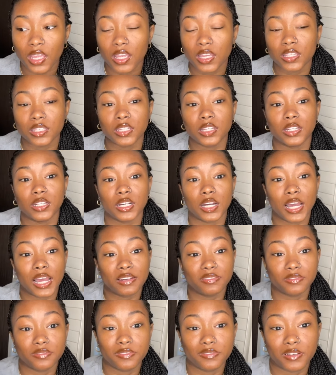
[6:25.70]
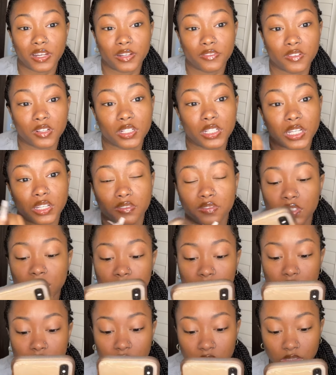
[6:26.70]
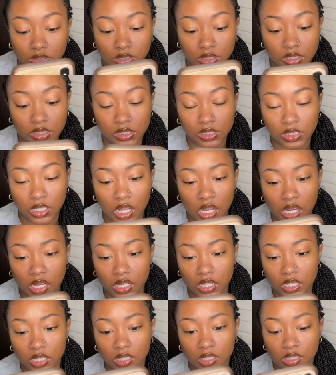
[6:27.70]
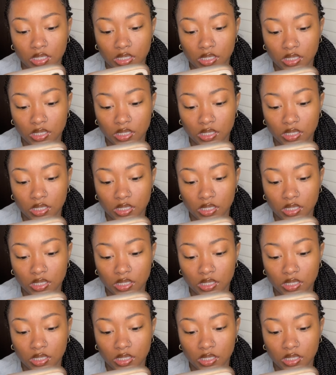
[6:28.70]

yeah, I have a favorite Netflix series, like,